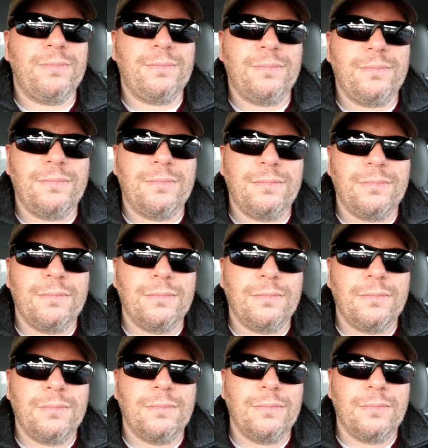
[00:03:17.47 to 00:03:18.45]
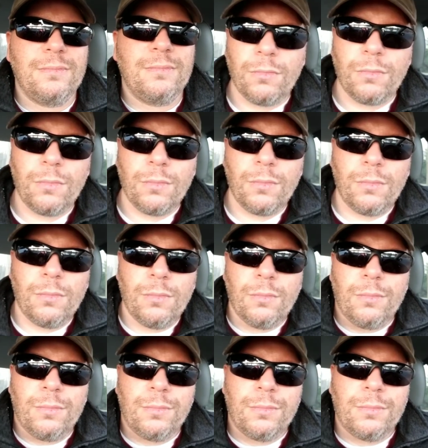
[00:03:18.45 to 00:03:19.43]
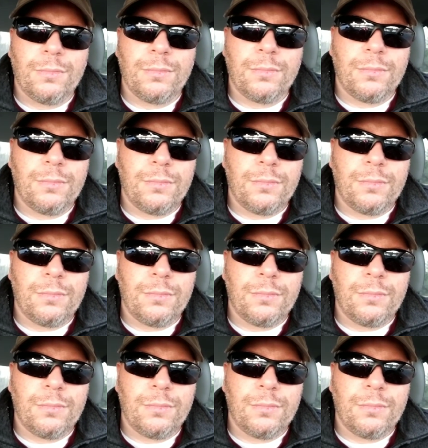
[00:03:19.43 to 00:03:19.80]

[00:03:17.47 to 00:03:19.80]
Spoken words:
Nobody speaks.